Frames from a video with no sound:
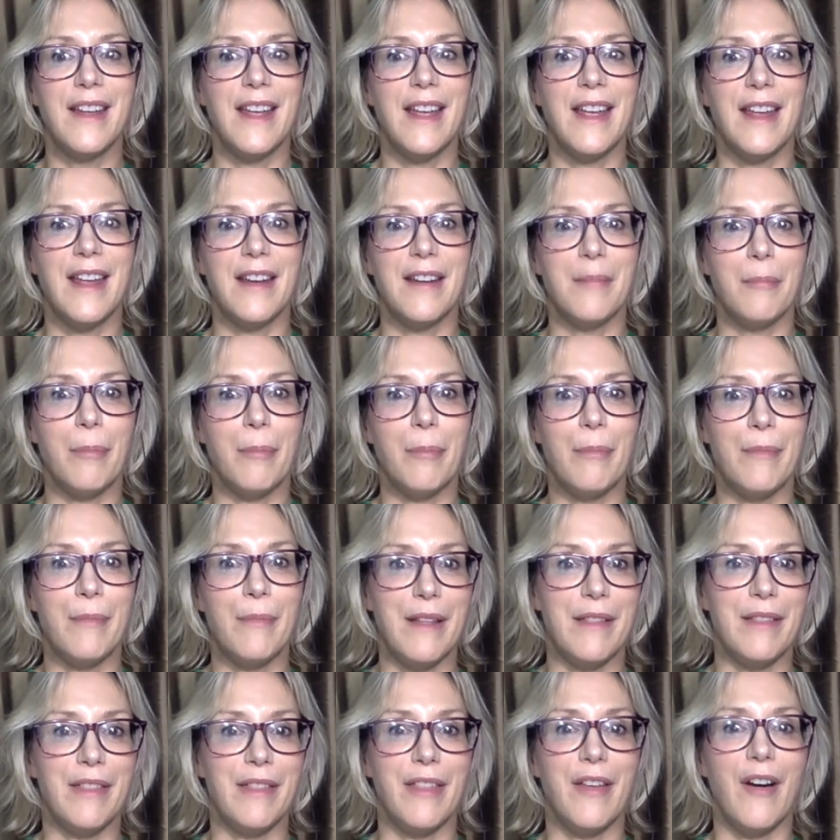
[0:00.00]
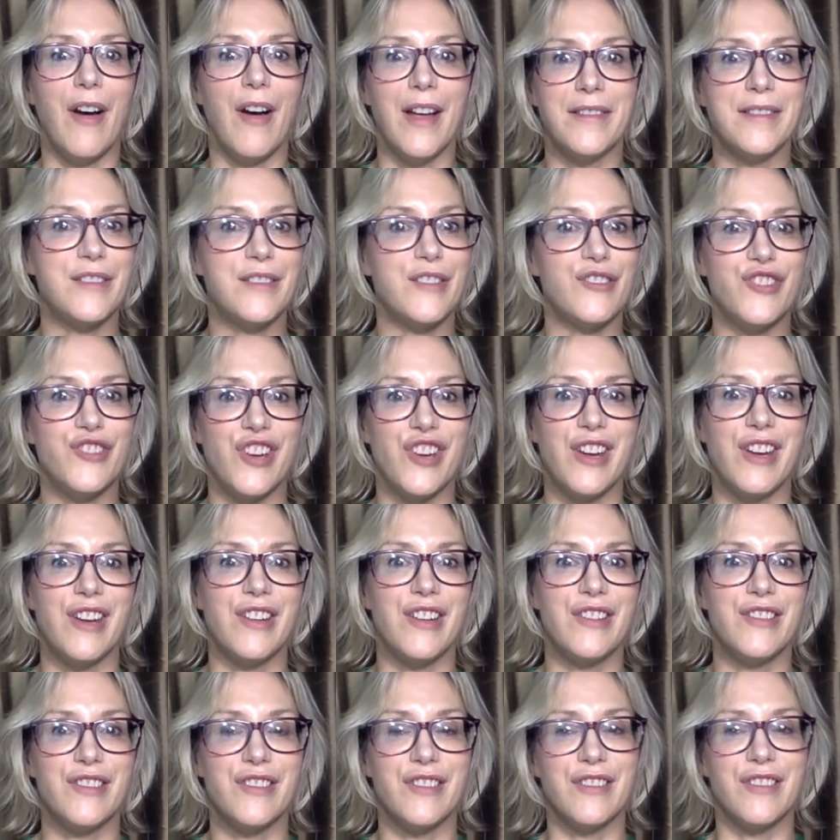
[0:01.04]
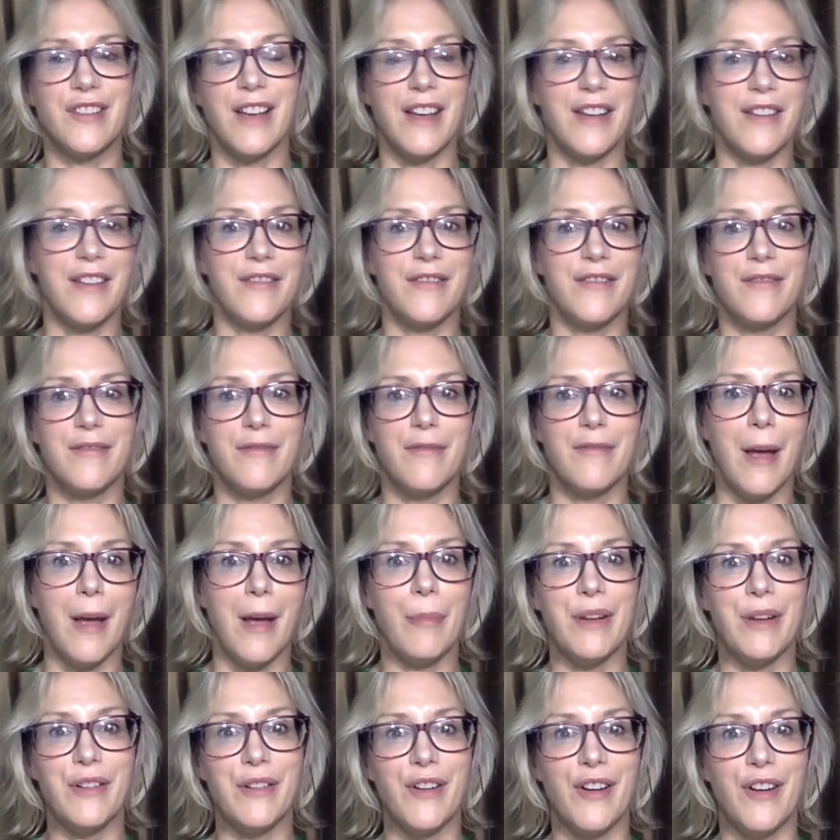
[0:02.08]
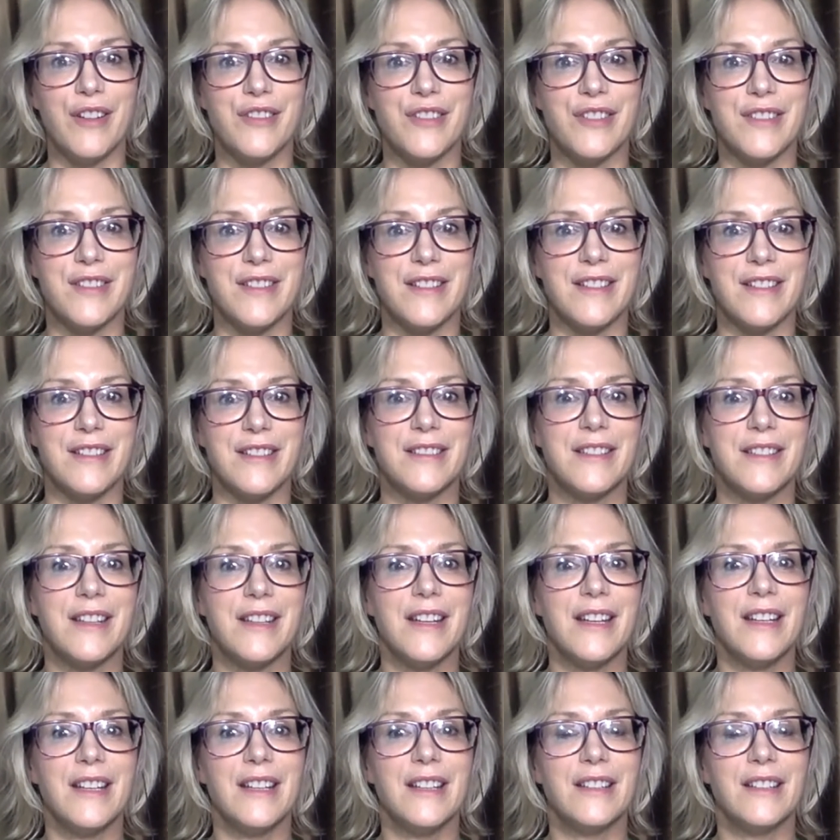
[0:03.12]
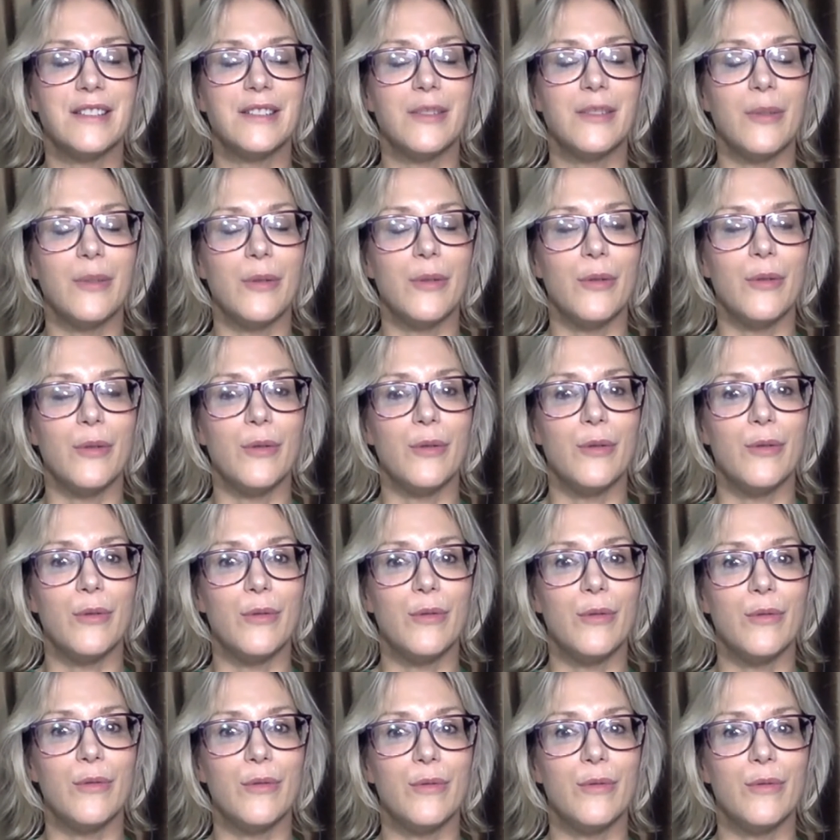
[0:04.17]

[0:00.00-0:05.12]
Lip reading: and thoughts to change and kind of rapid consciousness. So